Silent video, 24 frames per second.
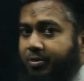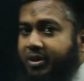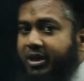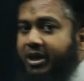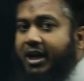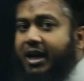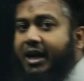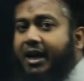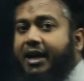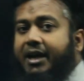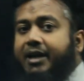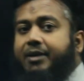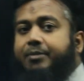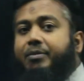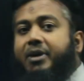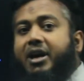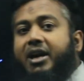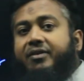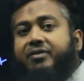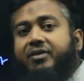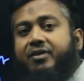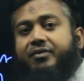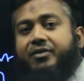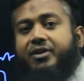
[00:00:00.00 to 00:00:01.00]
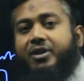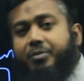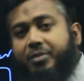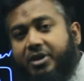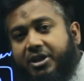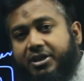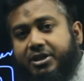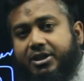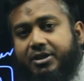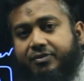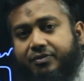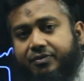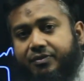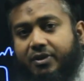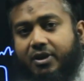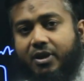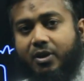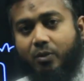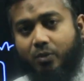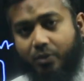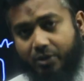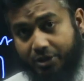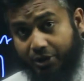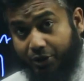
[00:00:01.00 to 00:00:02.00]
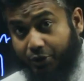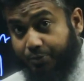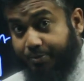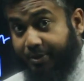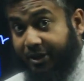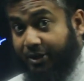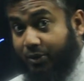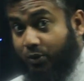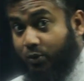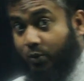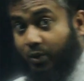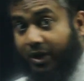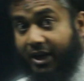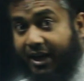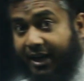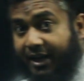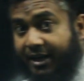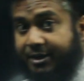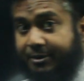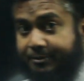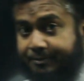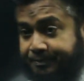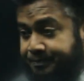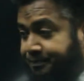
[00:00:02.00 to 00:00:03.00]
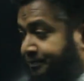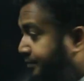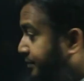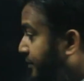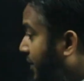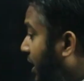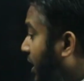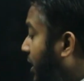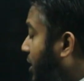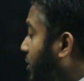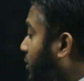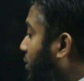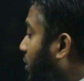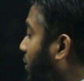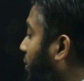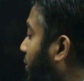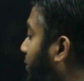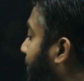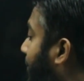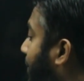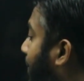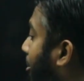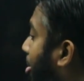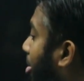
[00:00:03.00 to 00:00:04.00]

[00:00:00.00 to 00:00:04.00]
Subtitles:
be ahead by 50 meter with respect to A. So